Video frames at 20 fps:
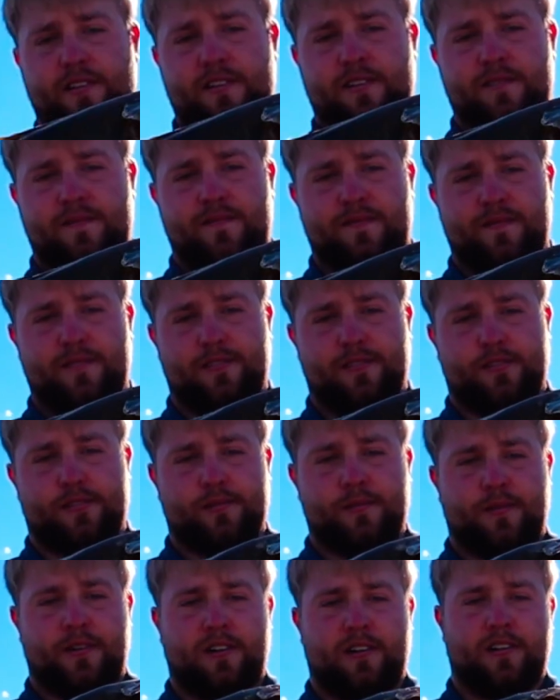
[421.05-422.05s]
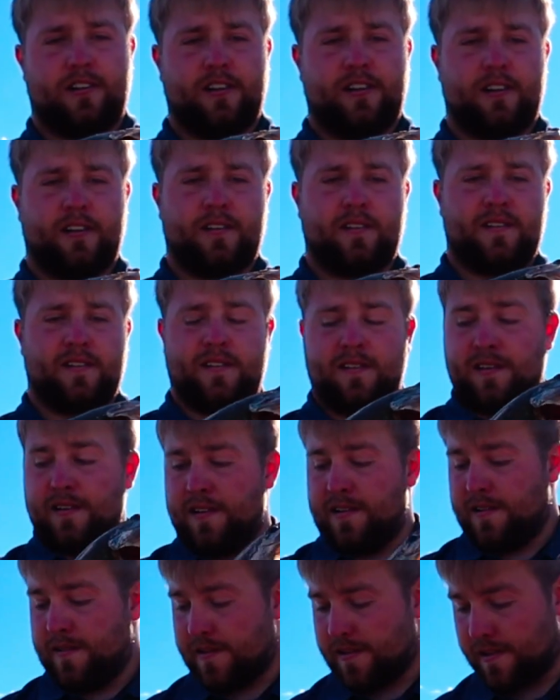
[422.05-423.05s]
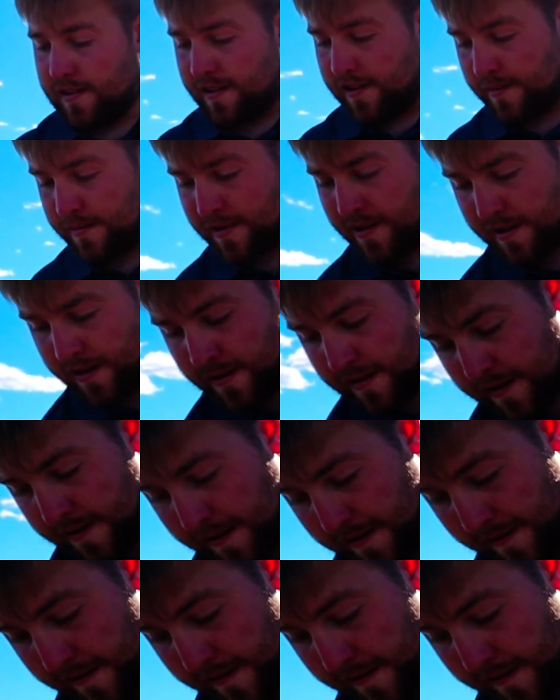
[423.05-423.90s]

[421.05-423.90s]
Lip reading: we go, a little smallie. Caught him on a